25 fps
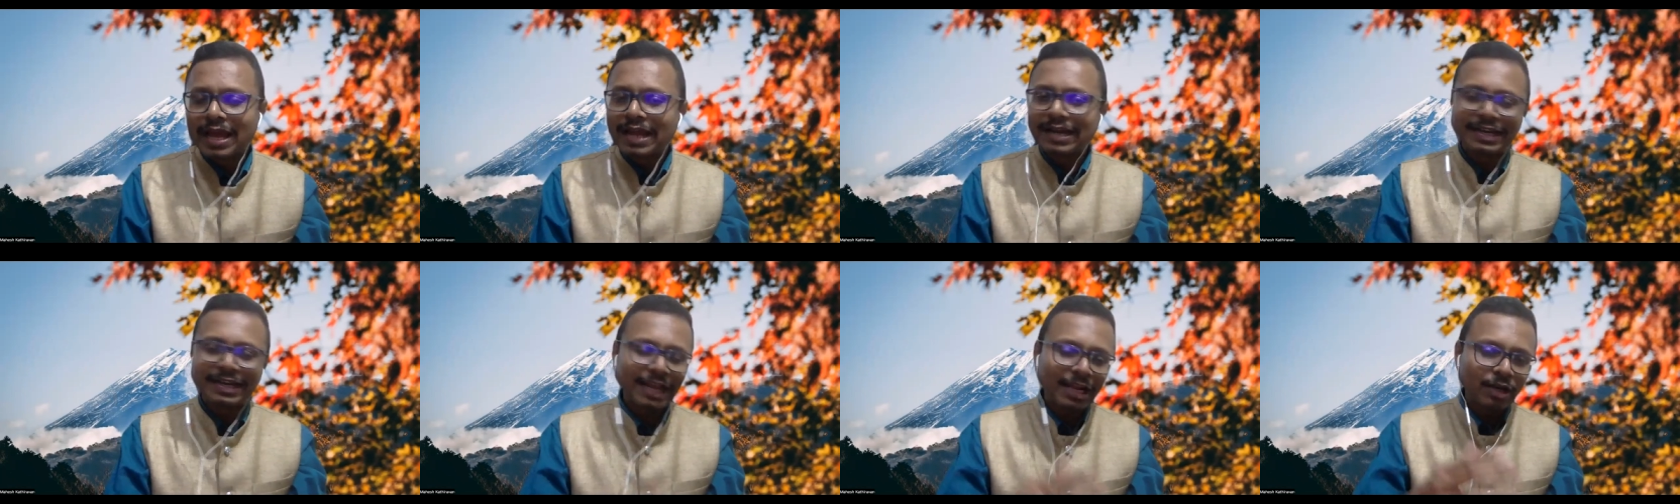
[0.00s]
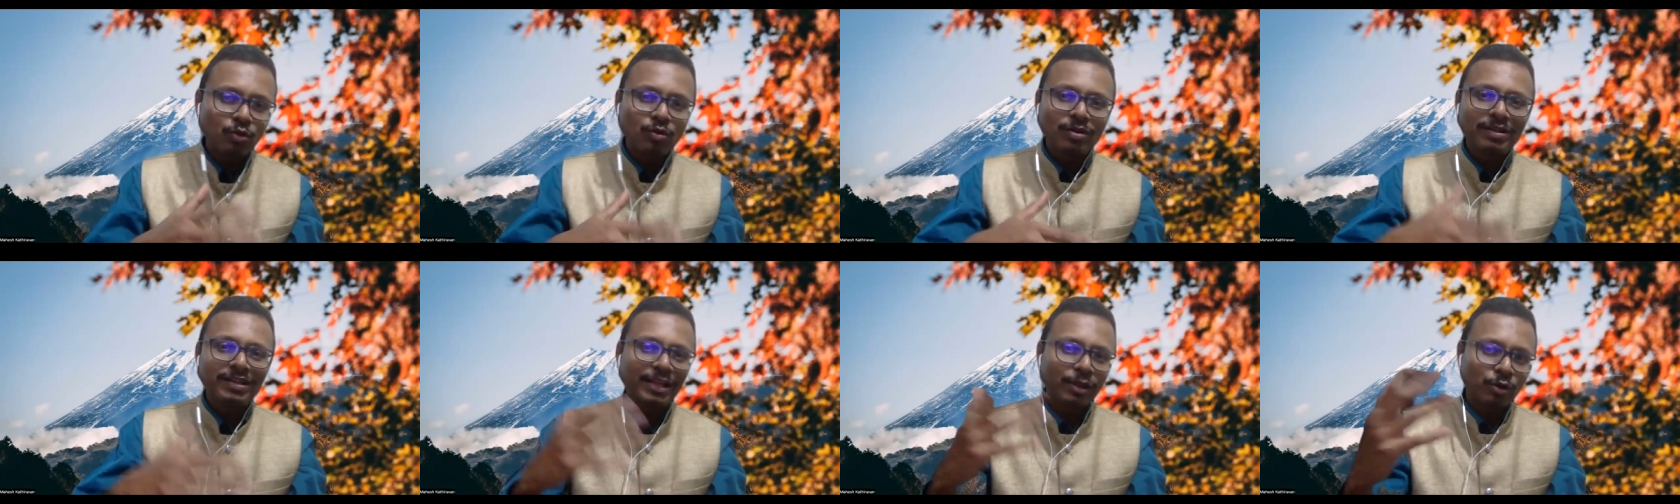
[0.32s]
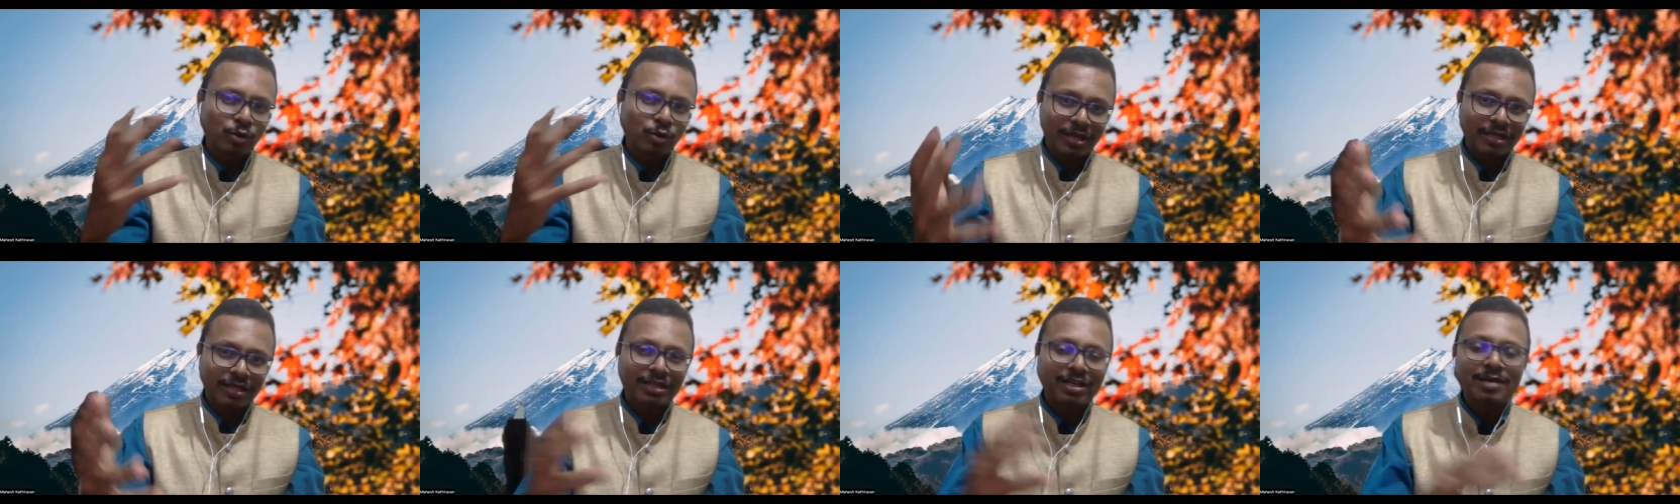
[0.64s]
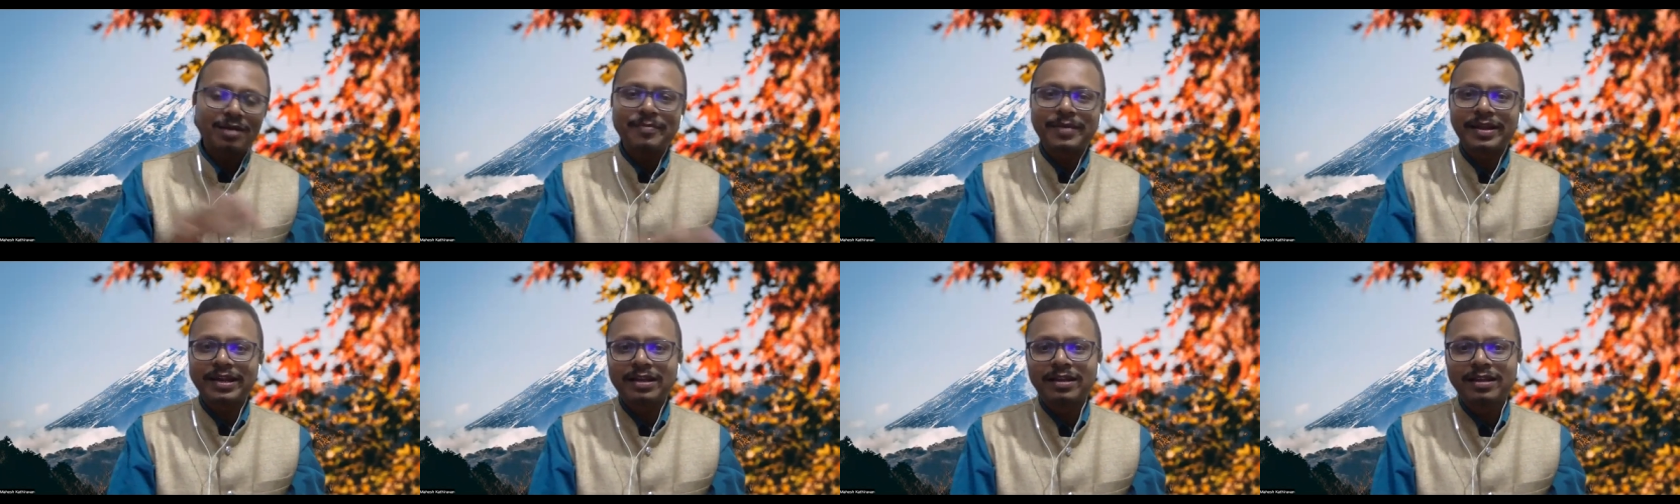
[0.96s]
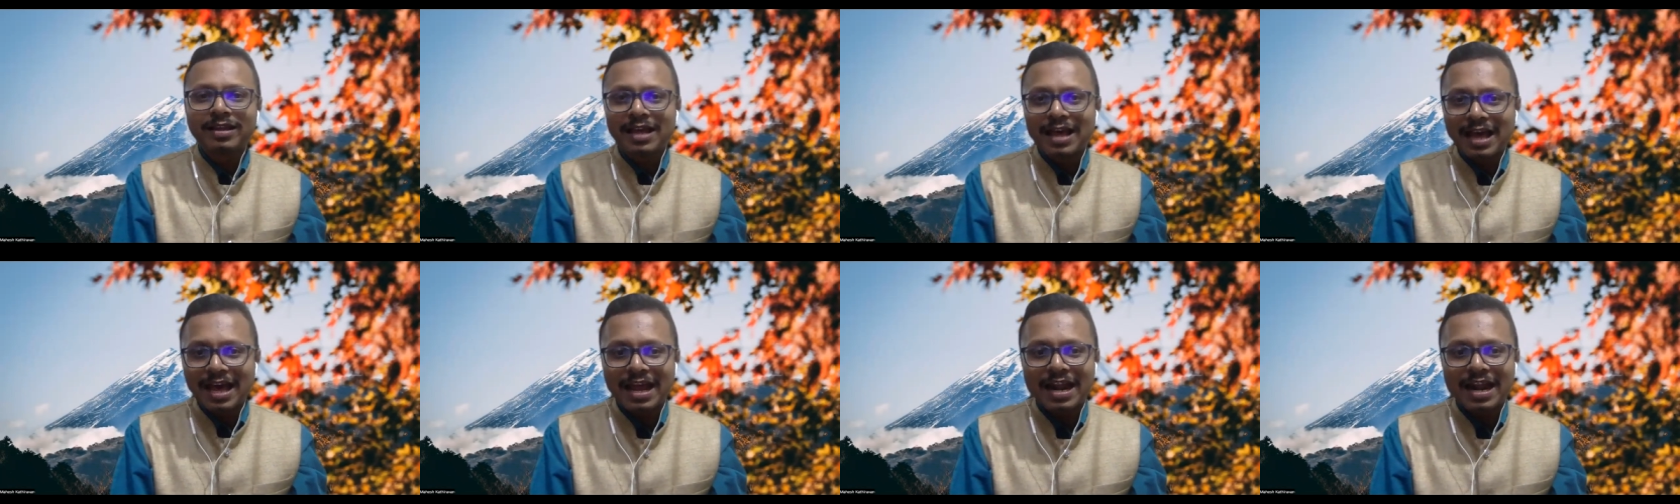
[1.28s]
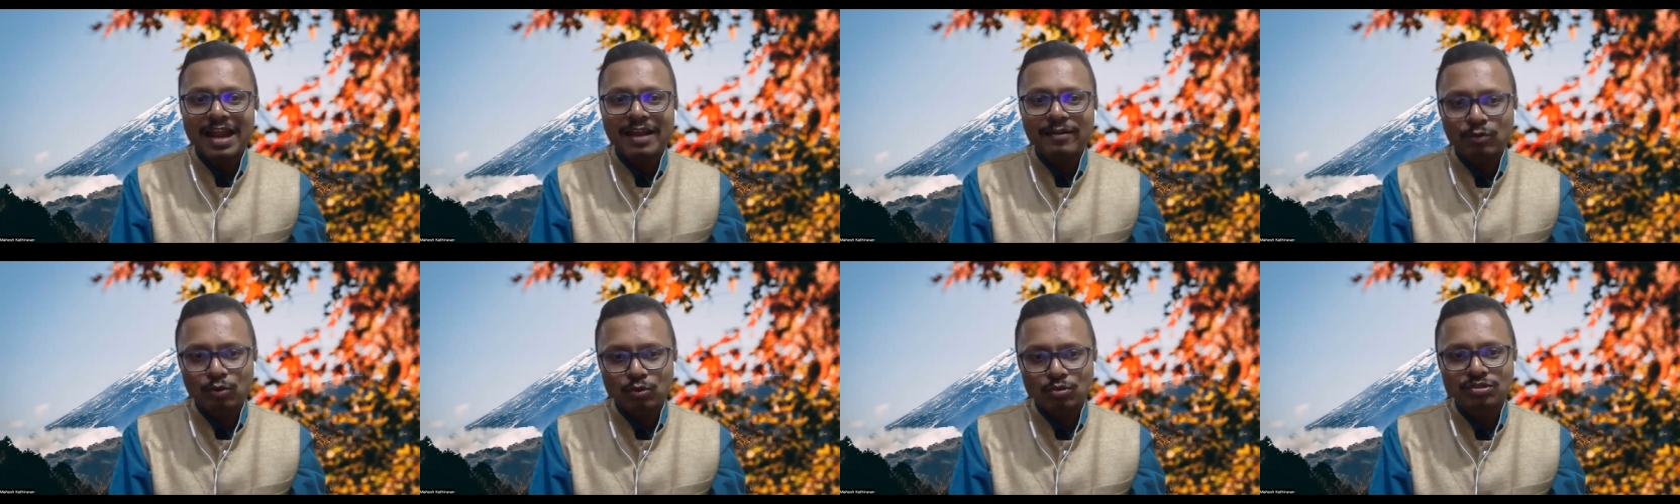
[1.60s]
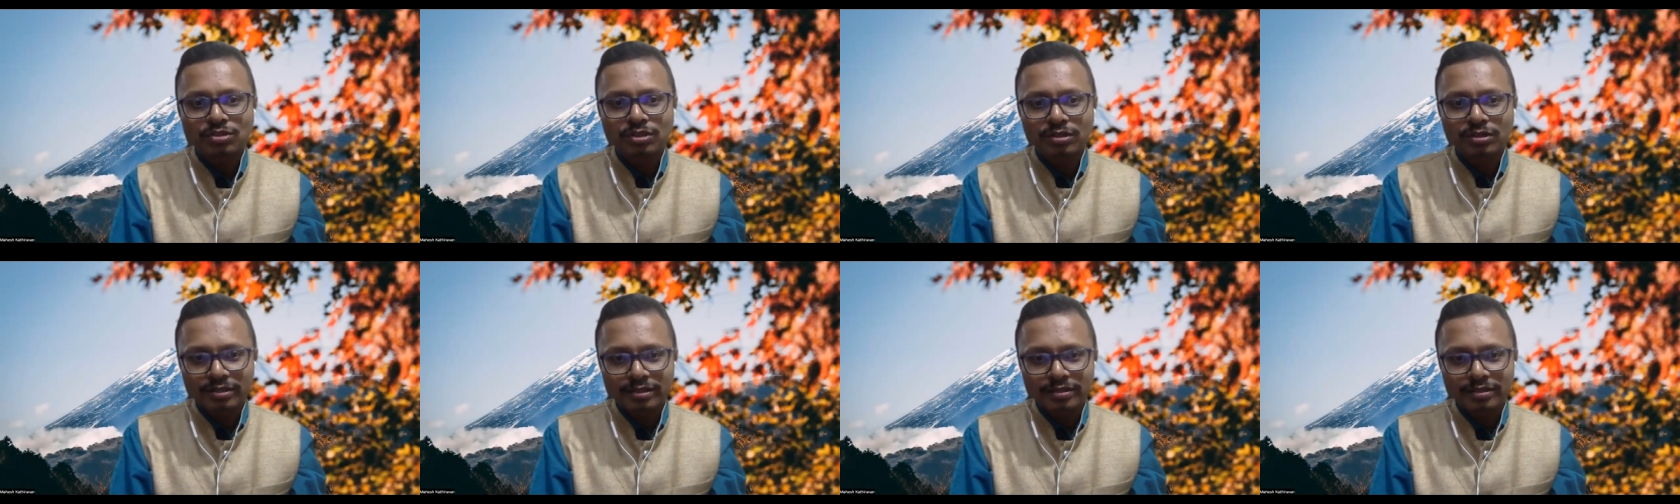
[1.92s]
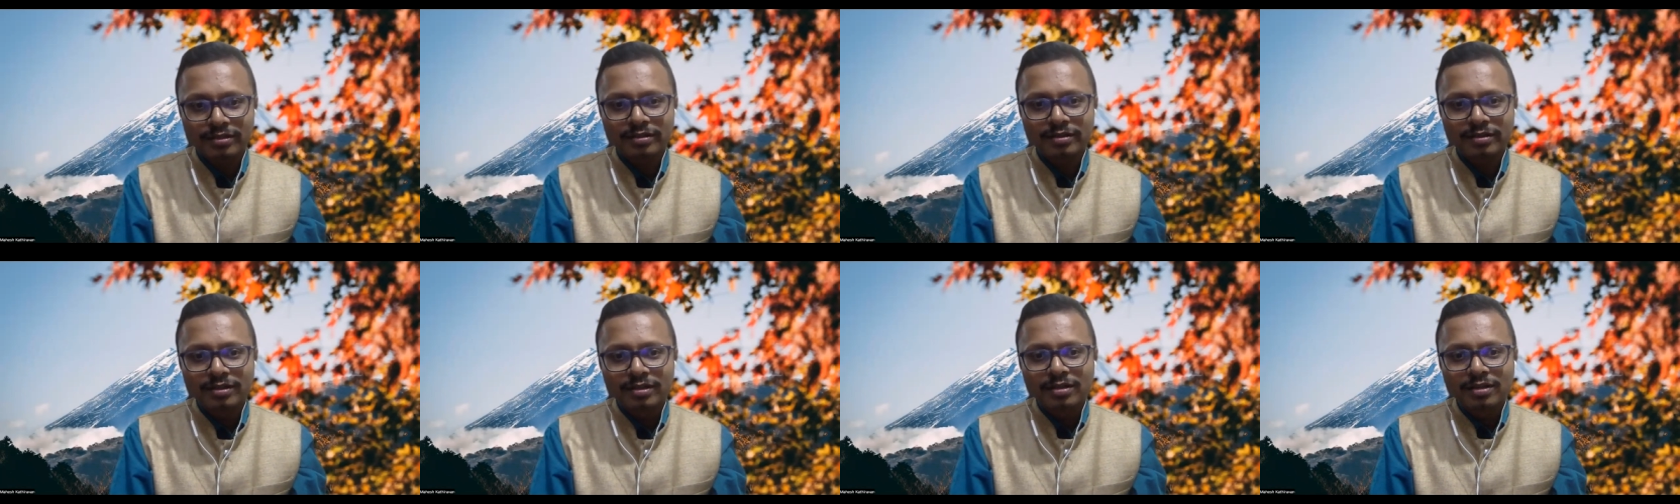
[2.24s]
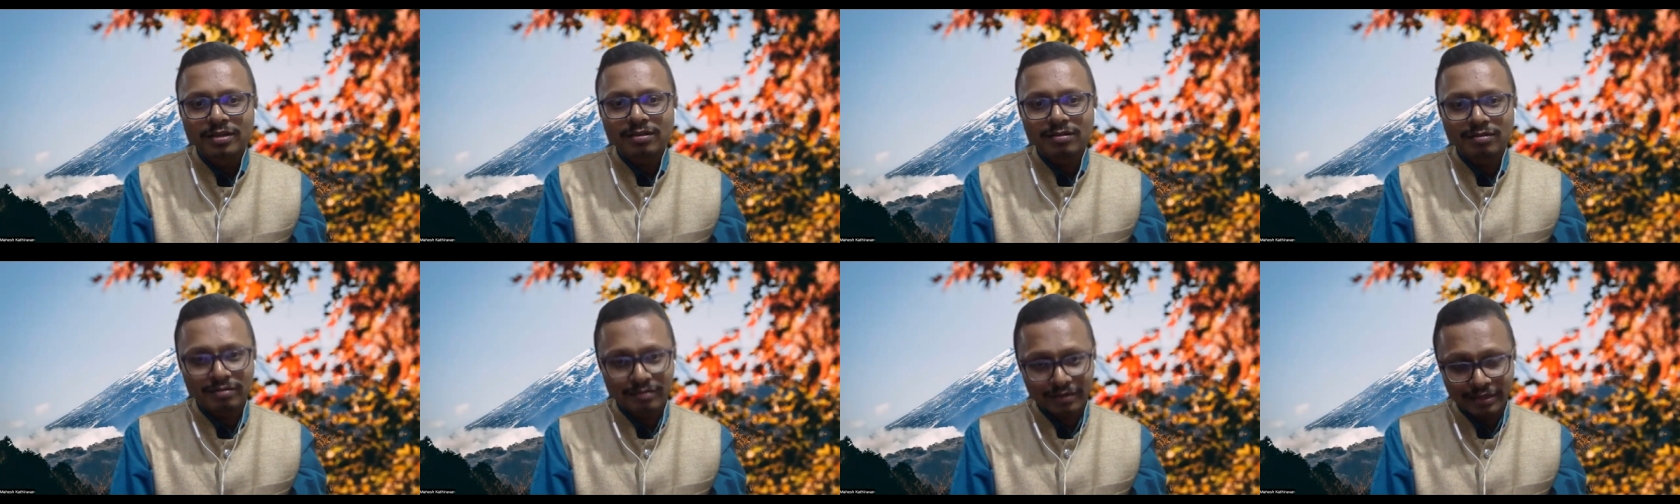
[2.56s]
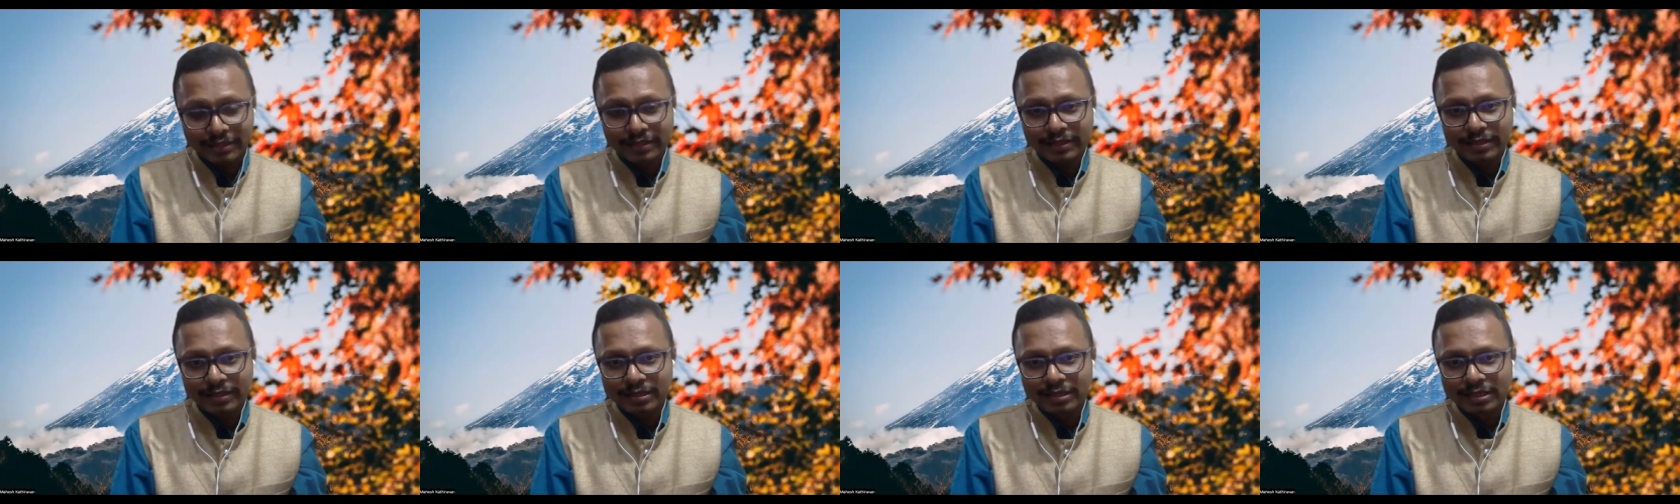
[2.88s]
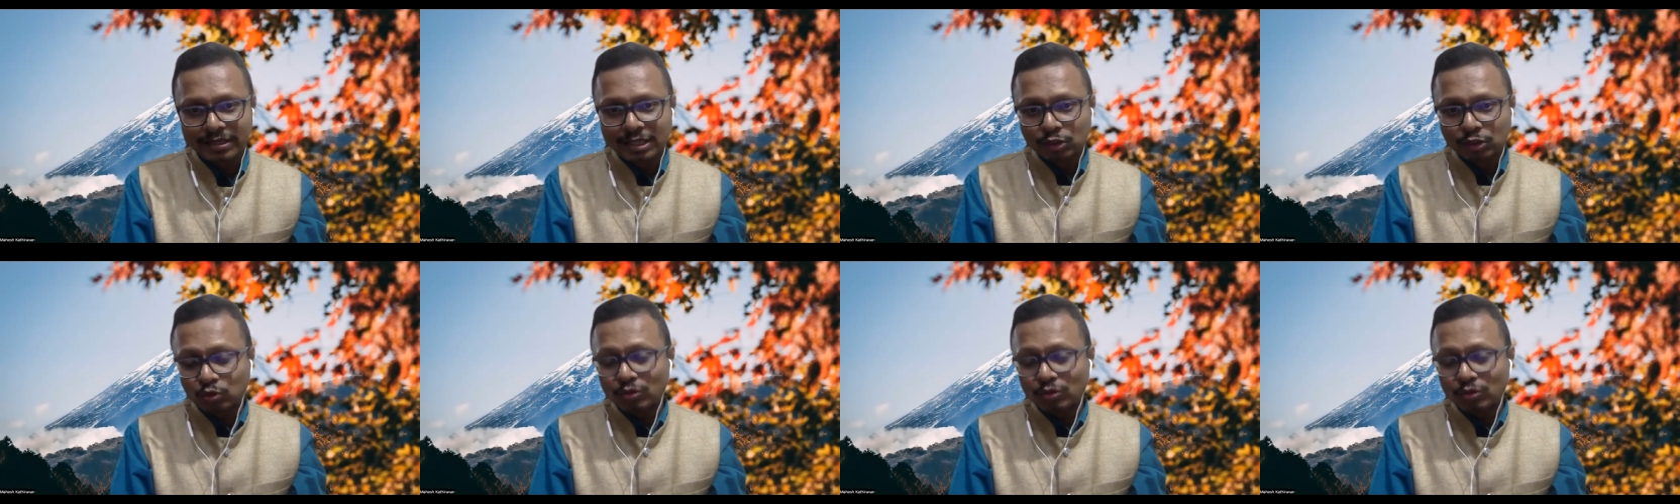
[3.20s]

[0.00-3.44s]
and then they can come and arrive to certain return.